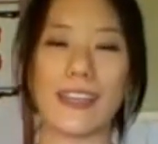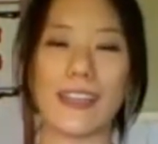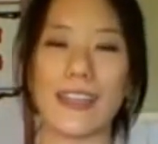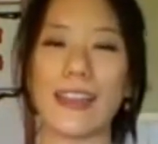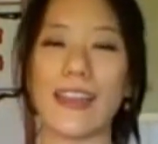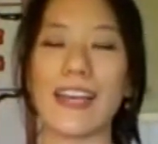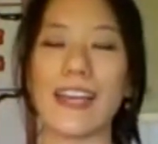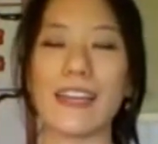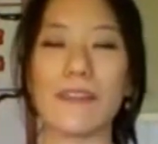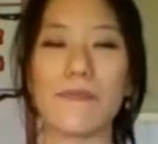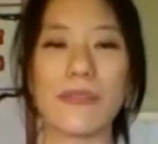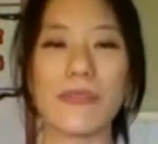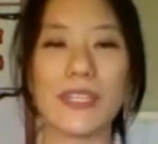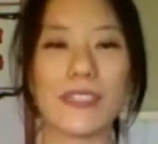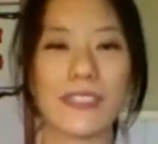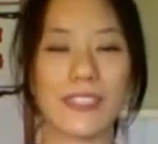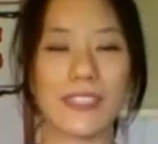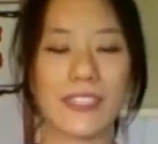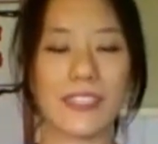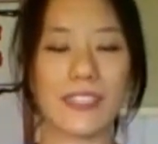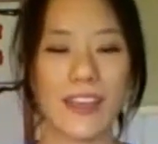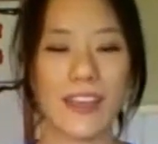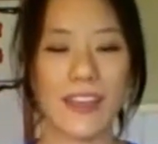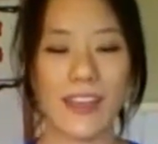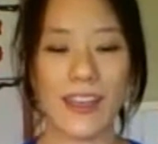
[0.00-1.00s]

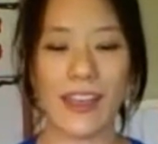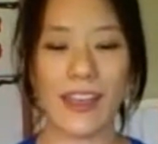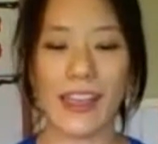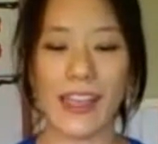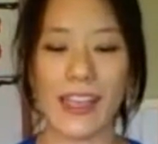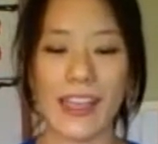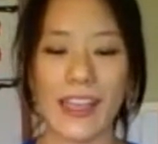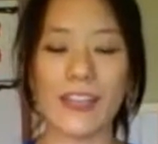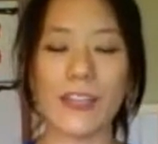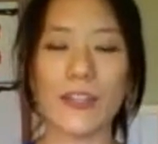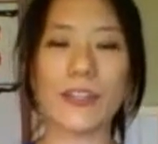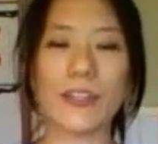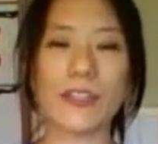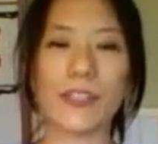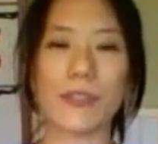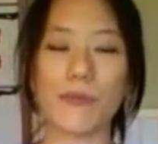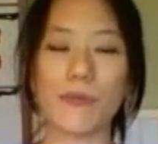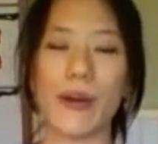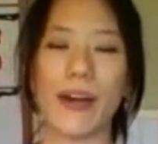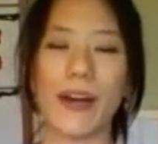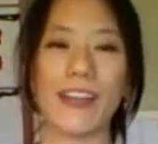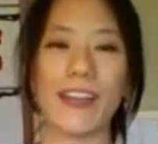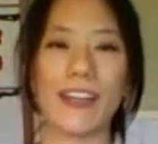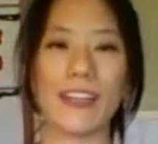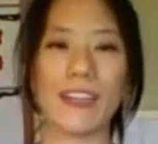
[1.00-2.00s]
alignment and your
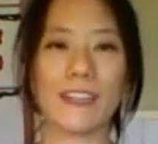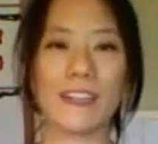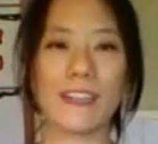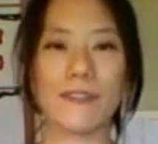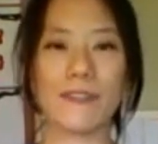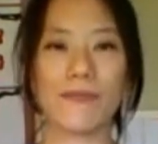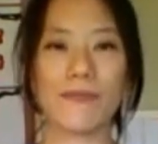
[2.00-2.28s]
spine.